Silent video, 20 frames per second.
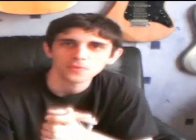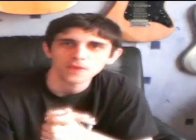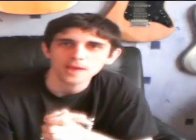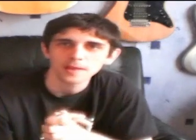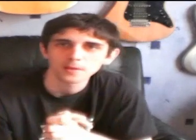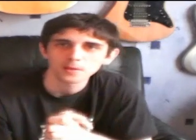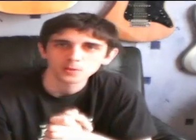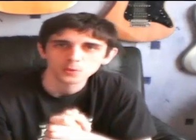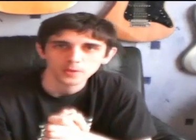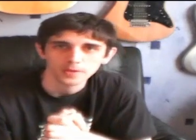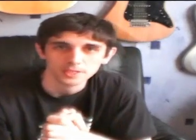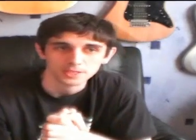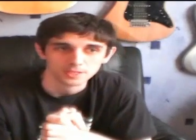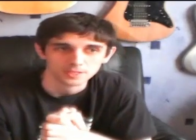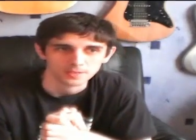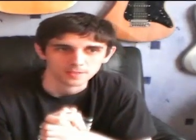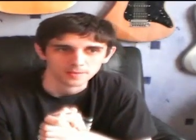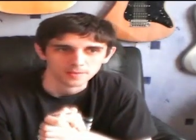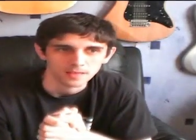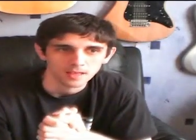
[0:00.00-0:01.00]
for the final
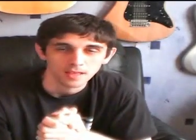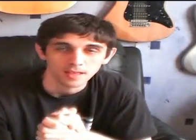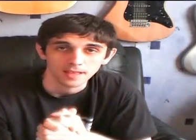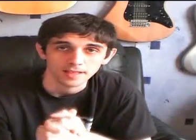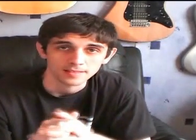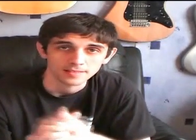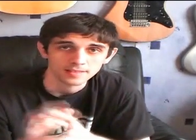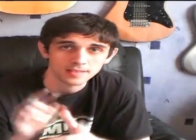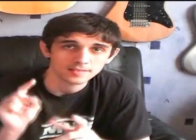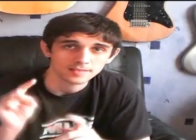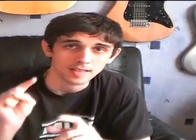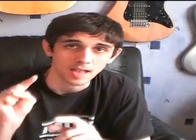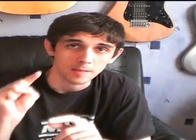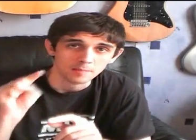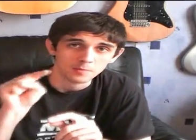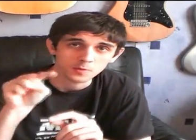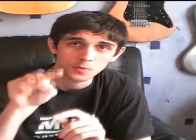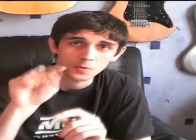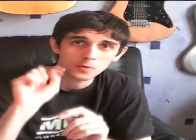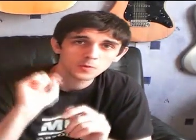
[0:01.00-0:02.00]
question, and
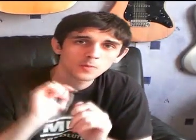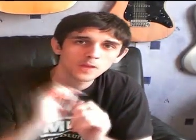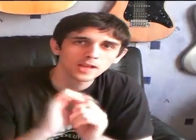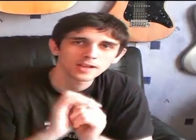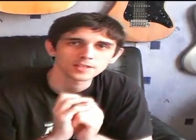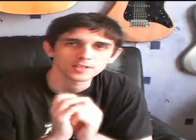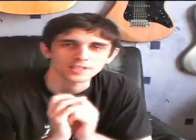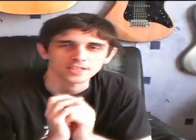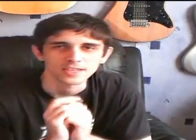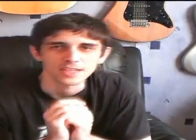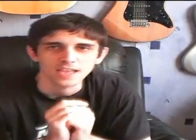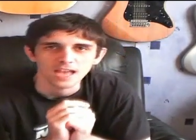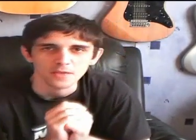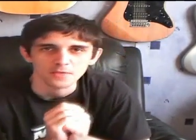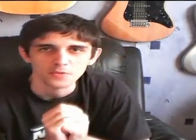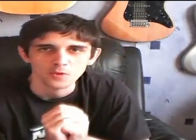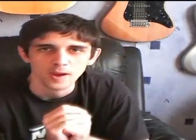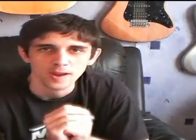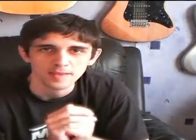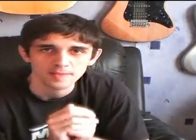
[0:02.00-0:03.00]
this time you will
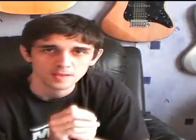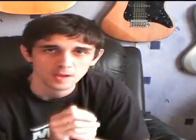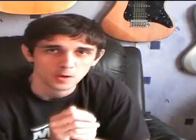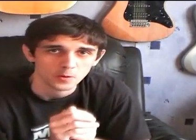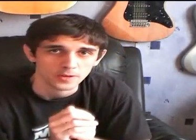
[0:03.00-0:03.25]
she have to